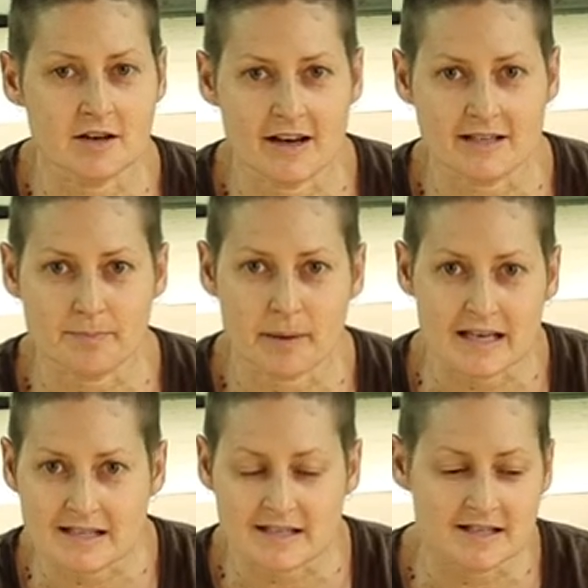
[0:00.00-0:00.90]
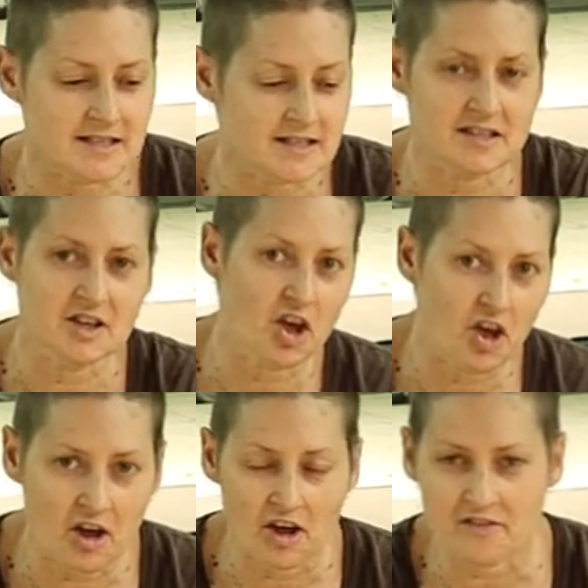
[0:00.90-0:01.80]
sized pieces and
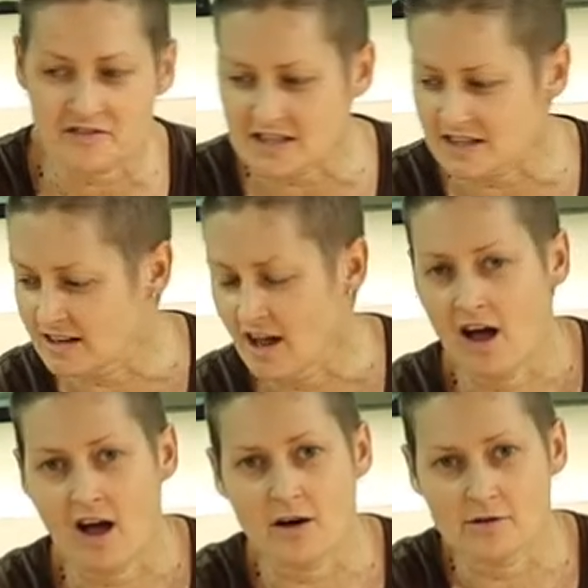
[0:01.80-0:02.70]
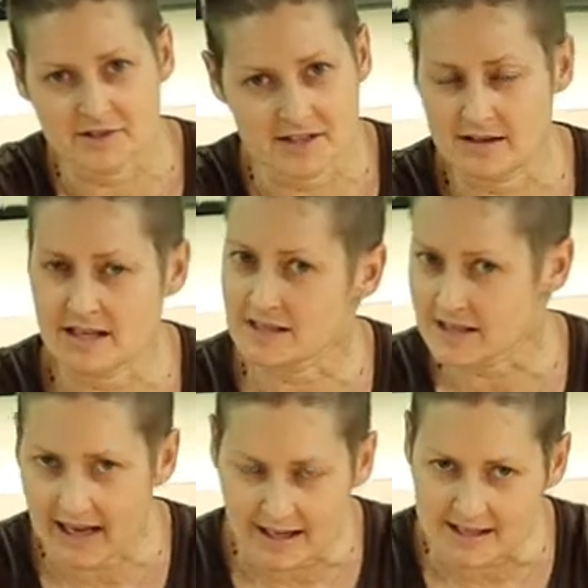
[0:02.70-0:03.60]
curves and holes and things
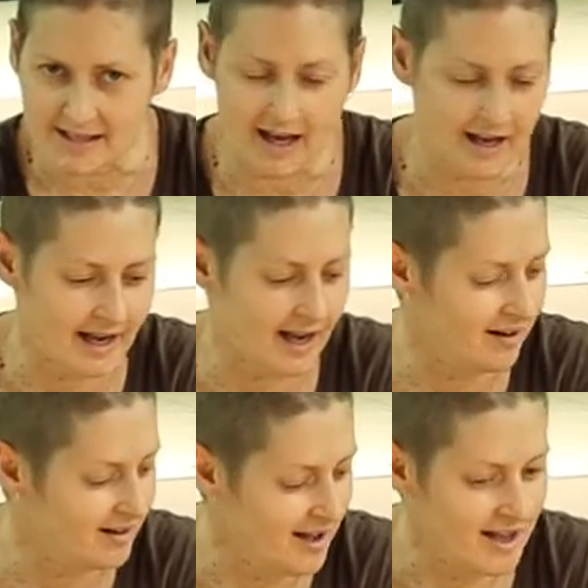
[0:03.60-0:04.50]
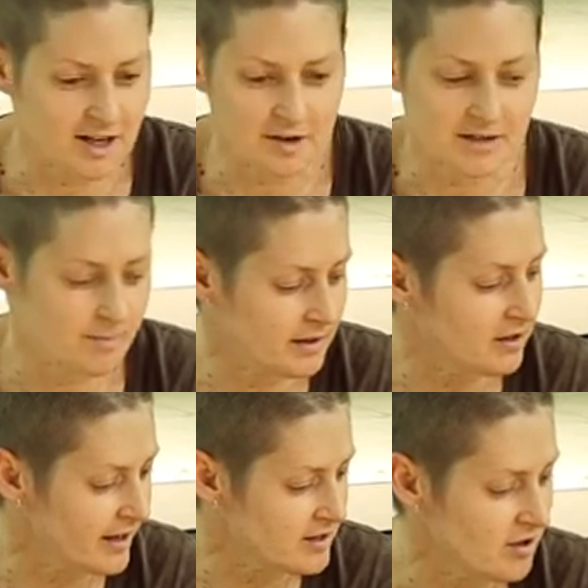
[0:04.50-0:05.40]
I had to cut out. You know, it was a bit
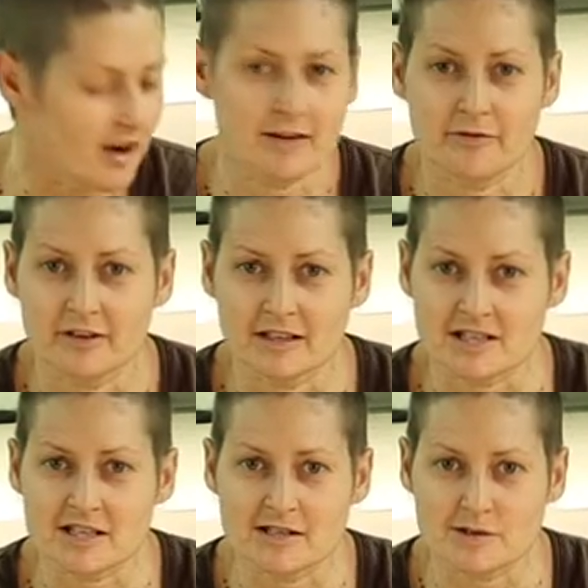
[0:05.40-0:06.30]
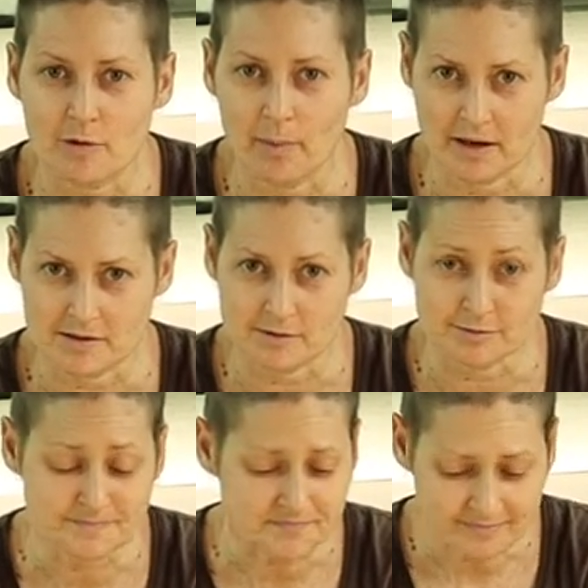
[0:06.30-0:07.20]
like trying to fit a jigsaw
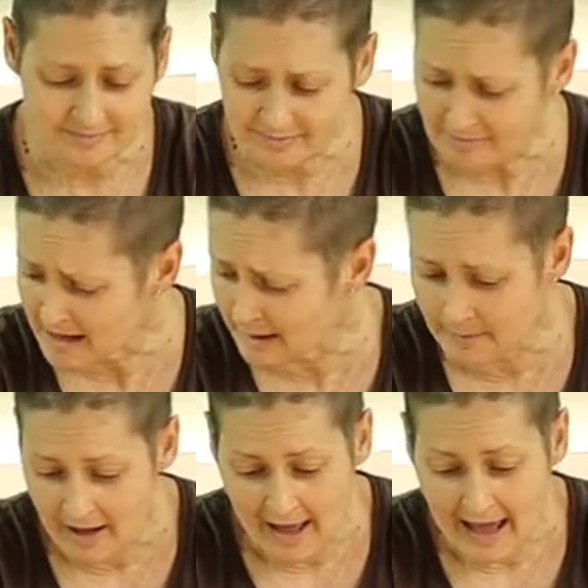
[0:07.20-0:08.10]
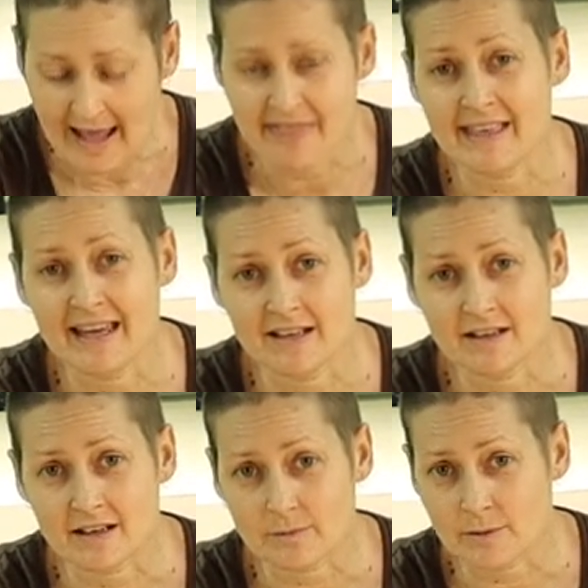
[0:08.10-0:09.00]
puzzle um, and
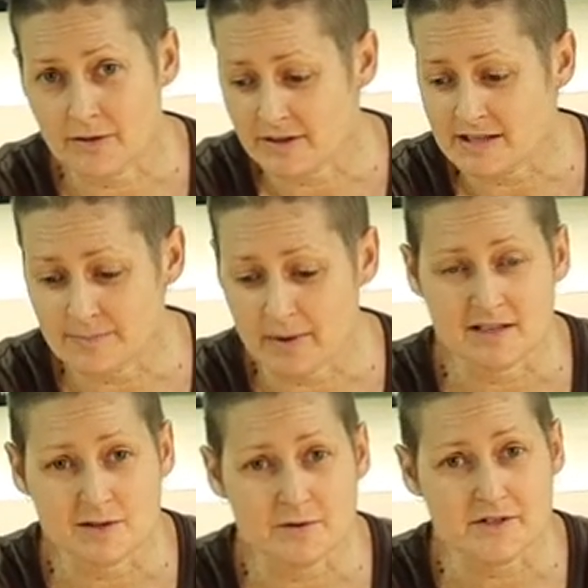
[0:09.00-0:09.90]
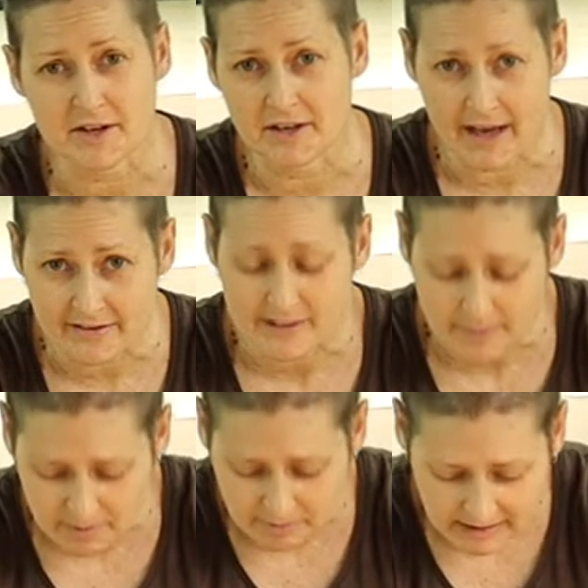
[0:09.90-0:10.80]
then with this bus also, you have to
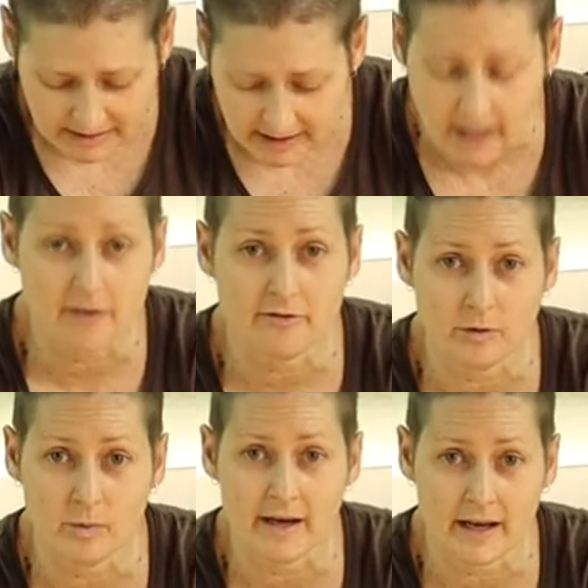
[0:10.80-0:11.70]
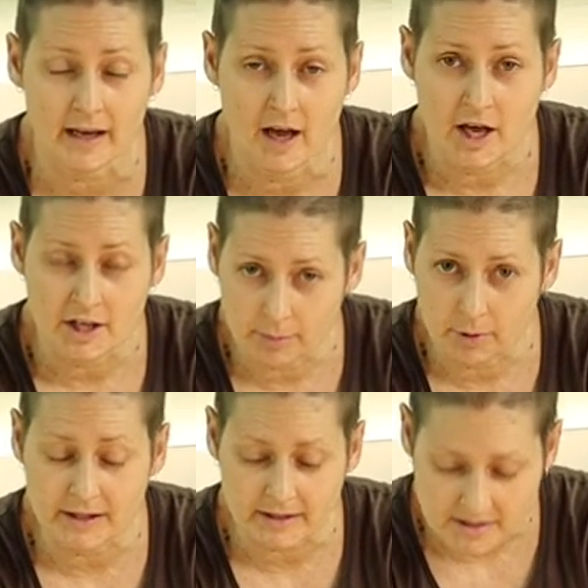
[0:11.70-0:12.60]
be really careful where you're
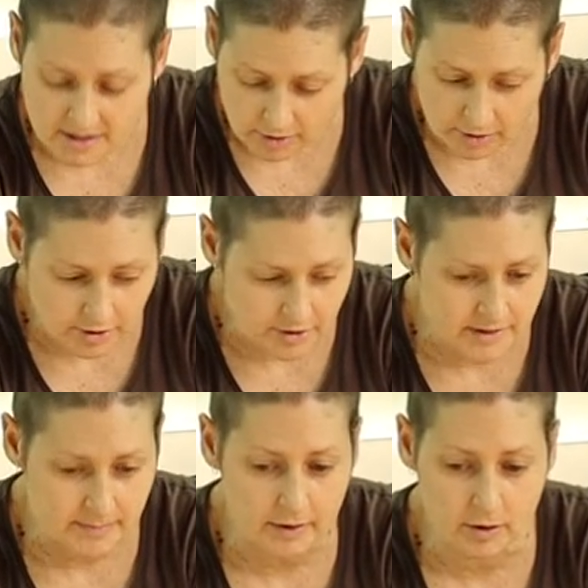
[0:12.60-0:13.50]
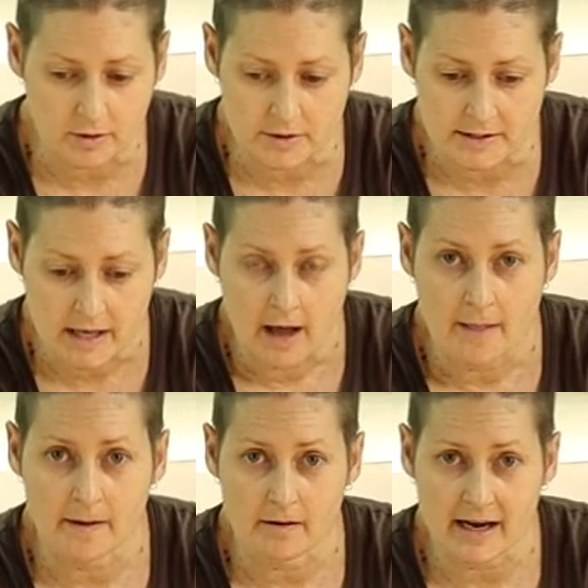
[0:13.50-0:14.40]
putting the screws because
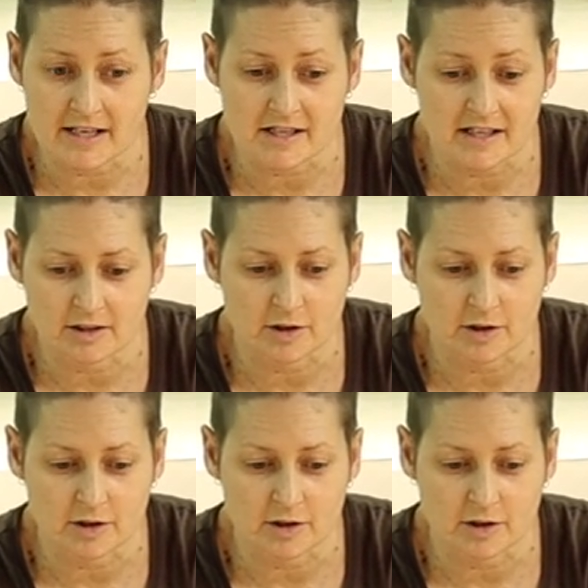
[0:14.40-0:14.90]
there are actually a